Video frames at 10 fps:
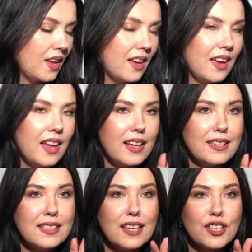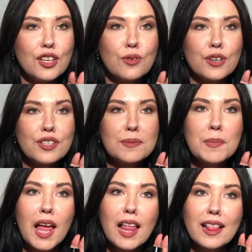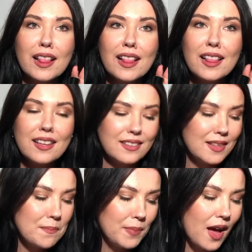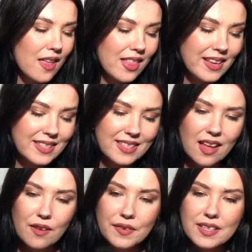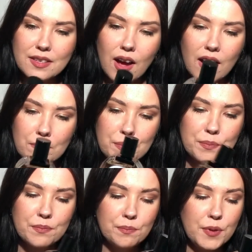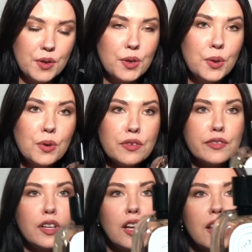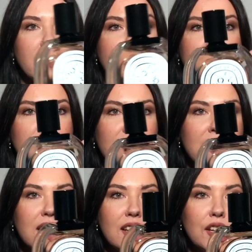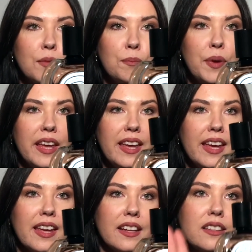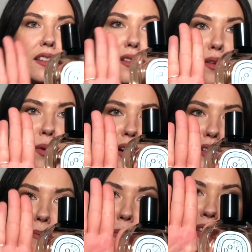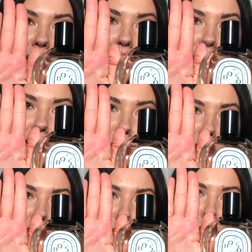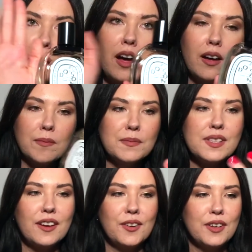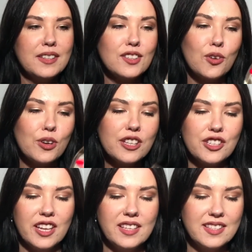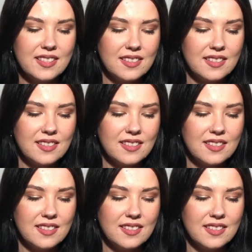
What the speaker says: And it's such a gorgeous bottle. The bottle itself is beautiful. It's big and, well, it's basically as big as my palm, so it's gorgeous.